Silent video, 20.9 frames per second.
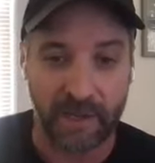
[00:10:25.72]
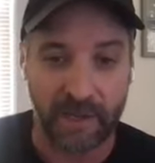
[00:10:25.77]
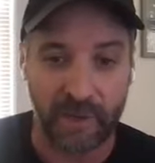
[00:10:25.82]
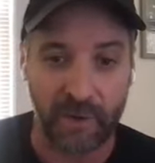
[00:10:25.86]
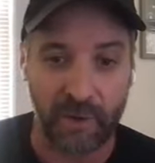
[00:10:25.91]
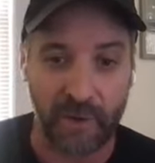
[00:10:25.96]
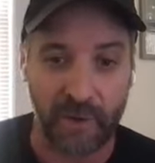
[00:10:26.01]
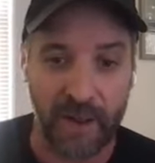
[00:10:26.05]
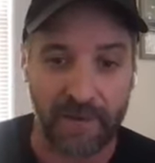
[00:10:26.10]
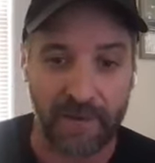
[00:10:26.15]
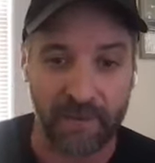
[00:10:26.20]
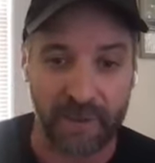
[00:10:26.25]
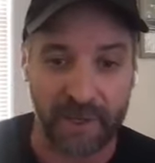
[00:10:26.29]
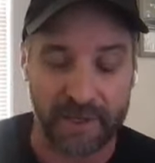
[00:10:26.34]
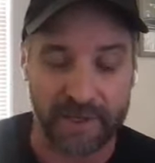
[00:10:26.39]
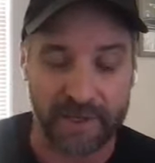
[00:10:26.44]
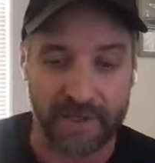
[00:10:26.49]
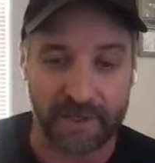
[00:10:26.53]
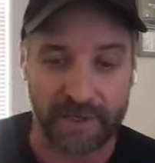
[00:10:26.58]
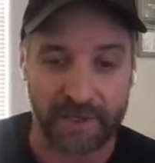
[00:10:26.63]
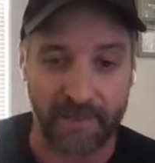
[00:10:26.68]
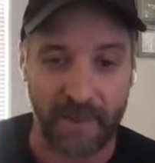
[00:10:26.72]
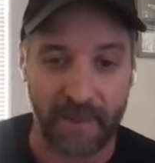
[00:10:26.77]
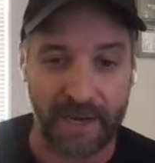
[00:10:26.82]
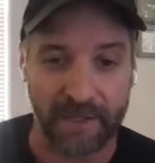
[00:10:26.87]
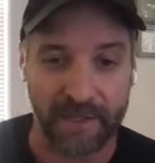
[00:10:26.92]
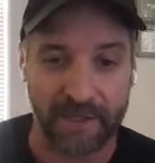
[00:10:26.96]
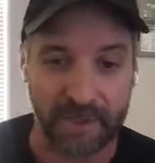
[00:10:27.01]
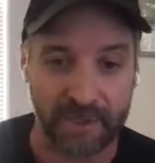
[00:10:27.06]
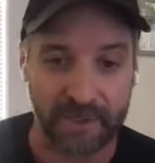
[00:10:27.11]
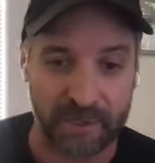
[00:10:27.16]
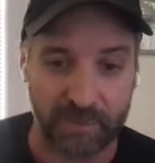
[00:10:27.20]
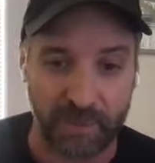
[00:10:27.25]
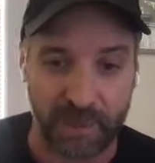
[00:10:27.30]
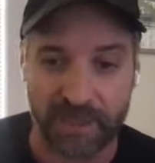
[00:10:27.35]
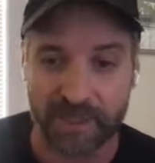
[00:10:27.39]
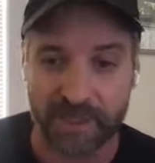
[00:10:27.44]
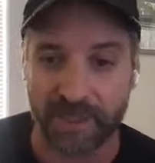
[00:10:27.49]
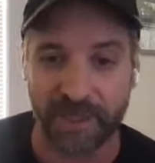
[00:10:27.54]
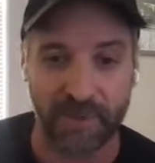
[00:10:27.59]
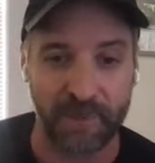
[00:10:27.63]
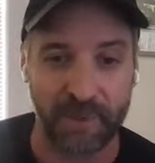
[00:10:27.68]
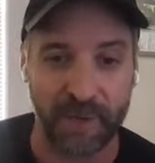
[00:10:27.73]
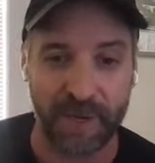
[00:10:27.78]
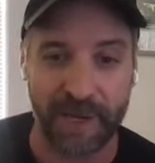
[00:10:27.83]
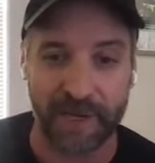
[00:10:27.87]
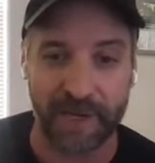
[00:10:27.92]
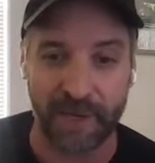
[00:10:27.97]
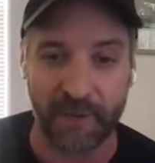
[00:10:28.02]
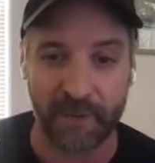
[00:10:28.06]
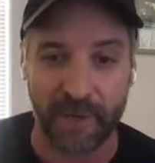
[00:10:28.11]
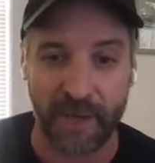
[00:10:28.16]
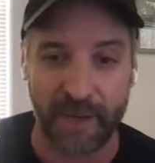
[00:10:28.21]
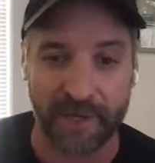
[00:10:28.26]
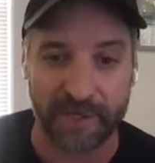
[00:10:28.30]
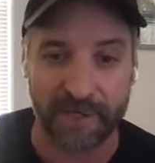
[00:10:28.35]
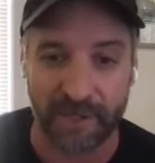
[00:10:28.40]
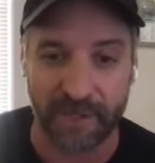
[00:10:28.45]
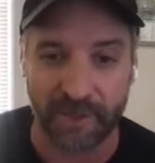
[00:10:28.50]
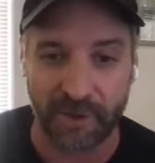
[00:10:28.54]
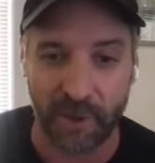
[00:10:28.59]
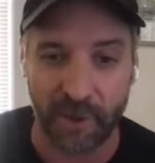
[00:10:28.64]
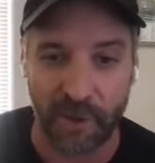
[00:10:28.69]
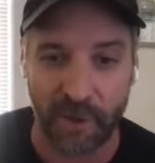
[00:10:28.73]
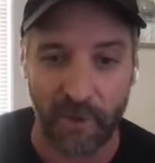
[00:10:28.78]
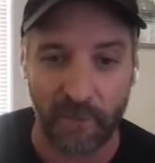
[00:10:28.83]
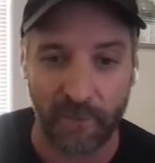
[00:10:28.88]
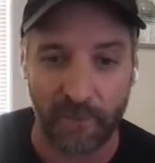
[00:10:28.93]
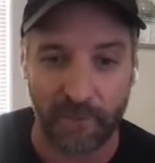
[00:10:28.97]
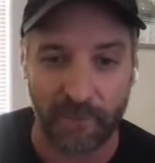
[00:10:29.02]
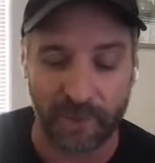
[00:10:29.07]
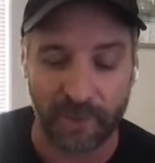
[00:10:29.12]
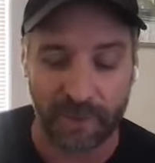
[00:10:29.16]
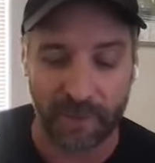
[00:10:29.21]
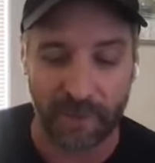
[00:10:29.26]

a lot of things that they might do, especially in the beginning when I didn't know,